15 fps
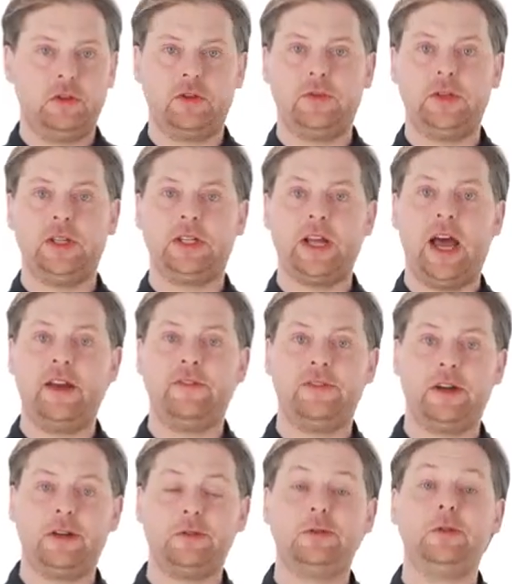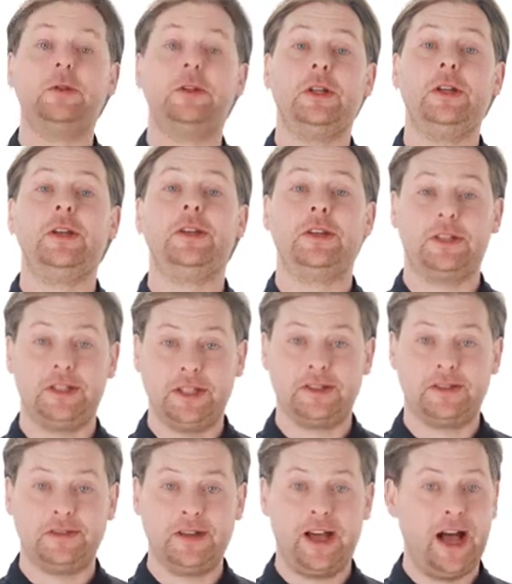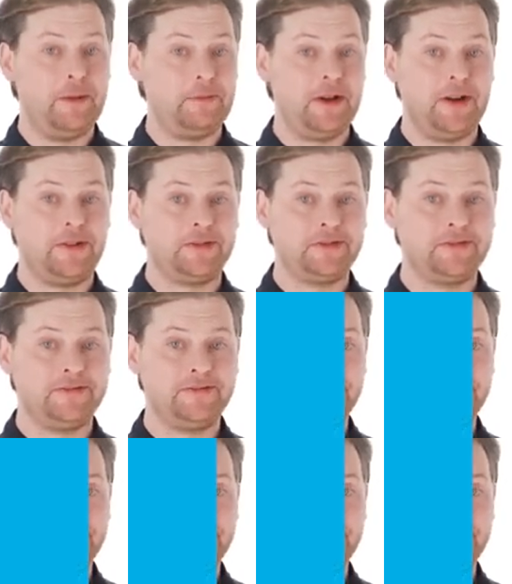just disappears down the integrated drain.